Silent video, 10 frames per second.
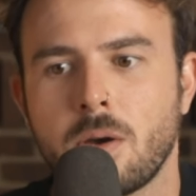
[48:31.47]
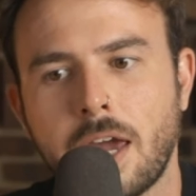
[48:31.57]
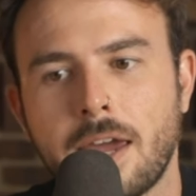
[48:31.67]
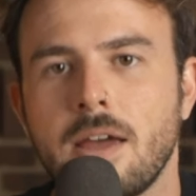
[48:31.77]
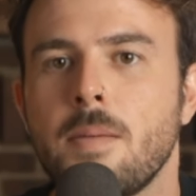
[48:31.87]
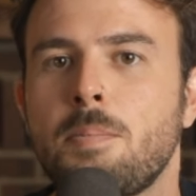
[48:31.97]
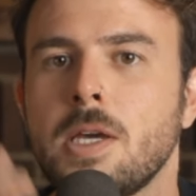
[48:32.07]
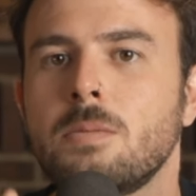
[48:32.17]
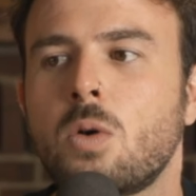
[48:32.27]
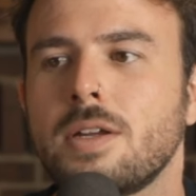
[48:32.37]
Okay,
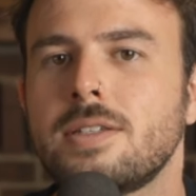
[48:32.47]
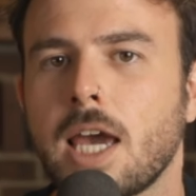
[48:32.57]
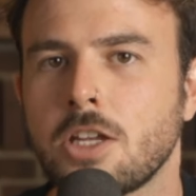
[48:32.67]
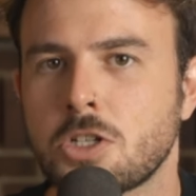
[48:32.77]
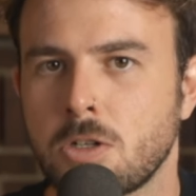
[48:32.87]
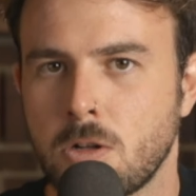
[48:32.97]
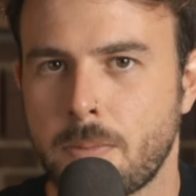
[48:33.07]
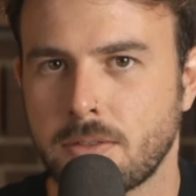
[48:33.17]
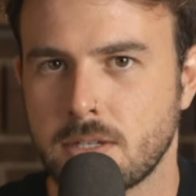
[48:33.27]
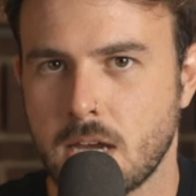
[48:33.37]
being more intentional
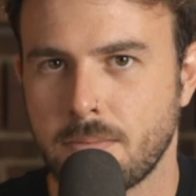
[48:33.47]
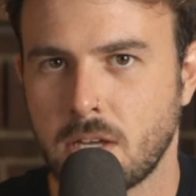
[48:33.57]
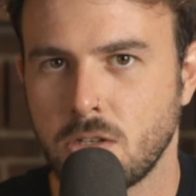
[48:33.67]
about the time